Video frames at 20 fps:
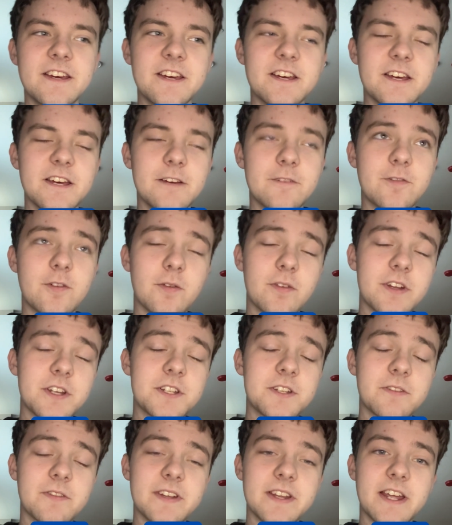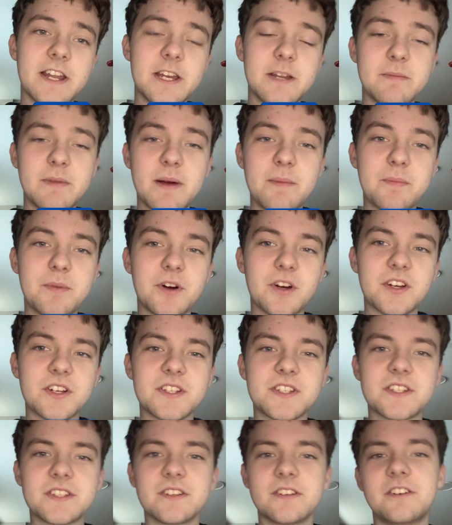If you wish to read any of my
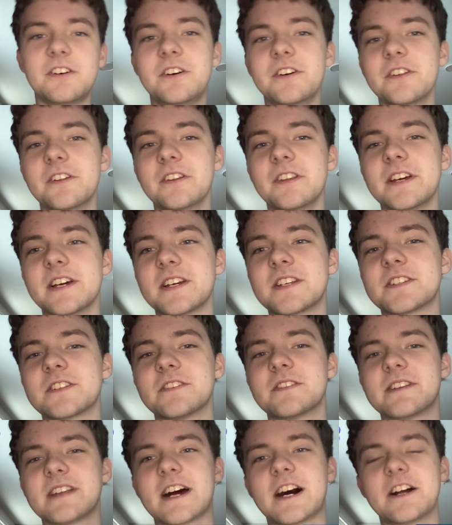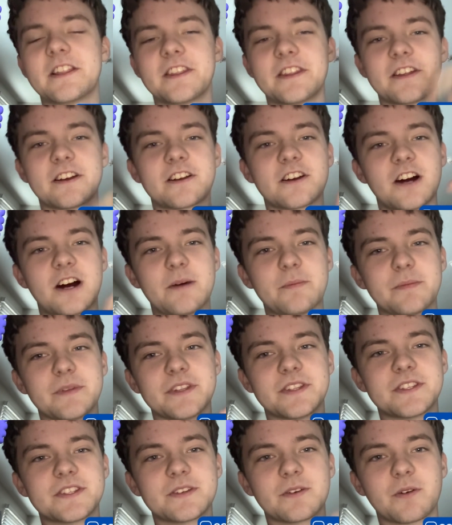books, all the links are down in the
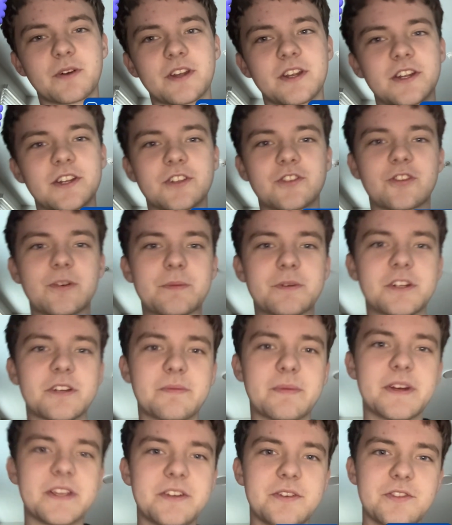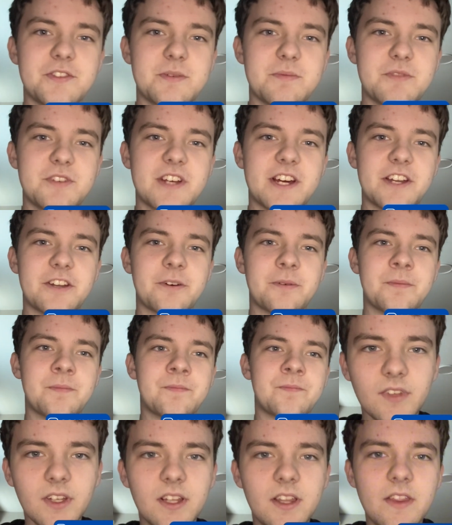comments or in the description of my YouTube channel.
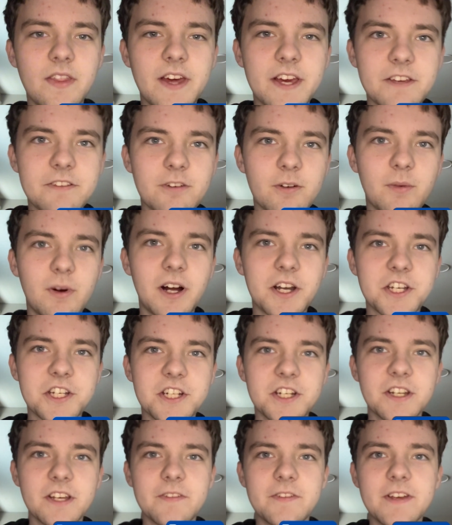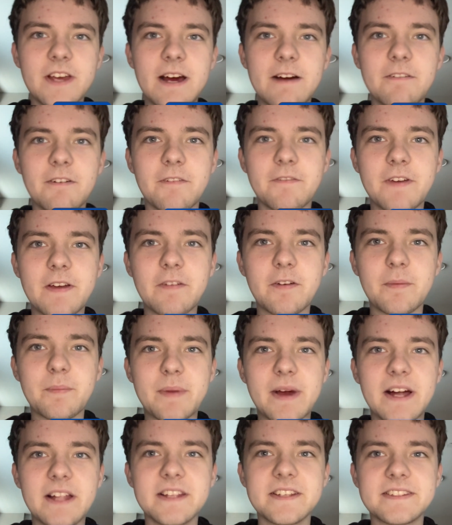Thanks for watching. If you have a favorite
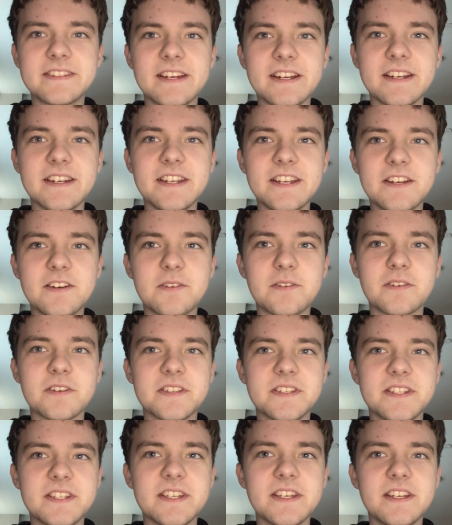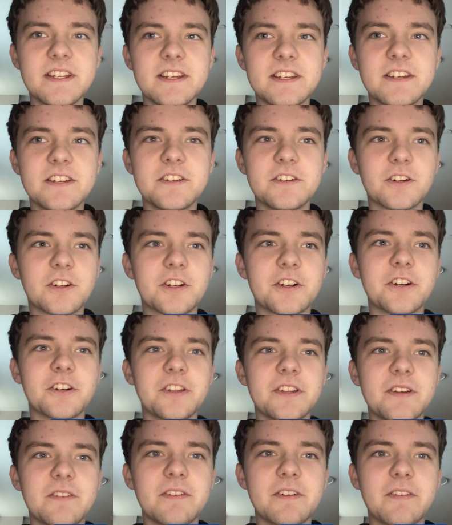balance technique or a scene you're
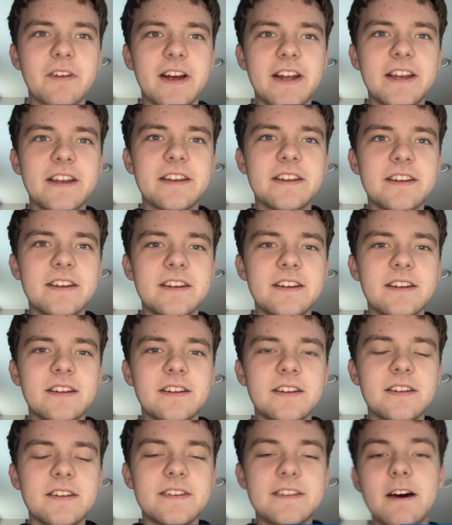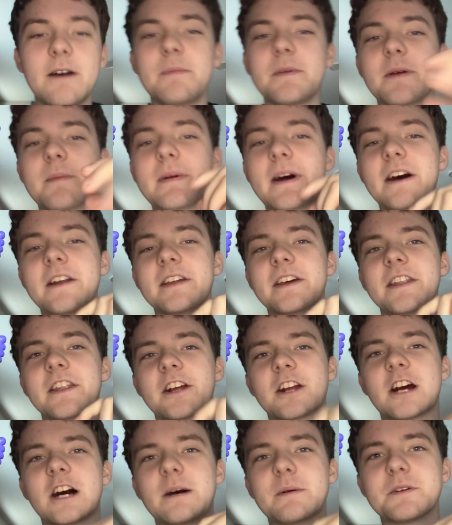currently rewriting, tell me about it in
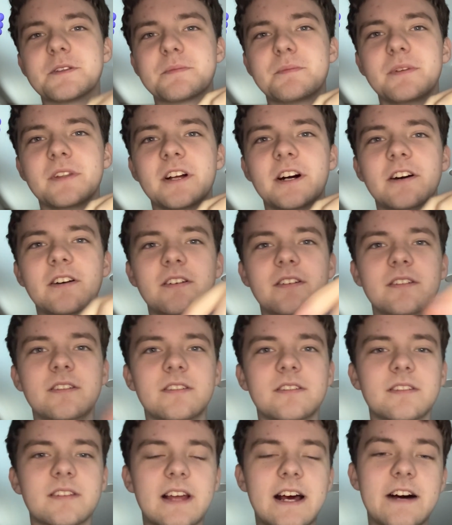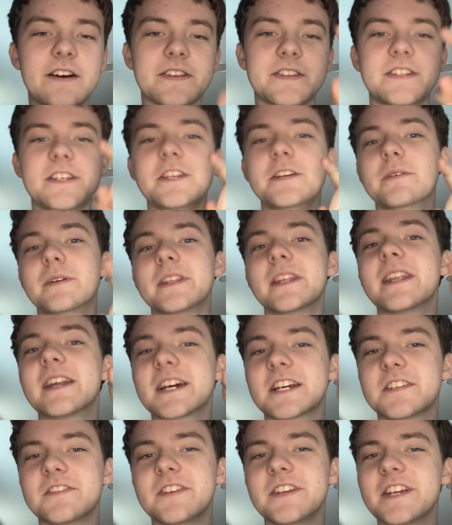the comments below. I'll see you in the
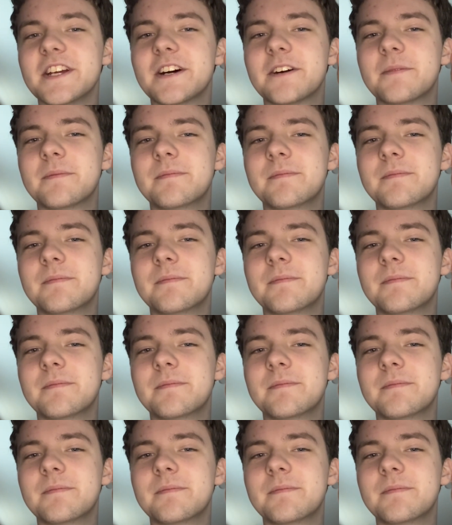next video.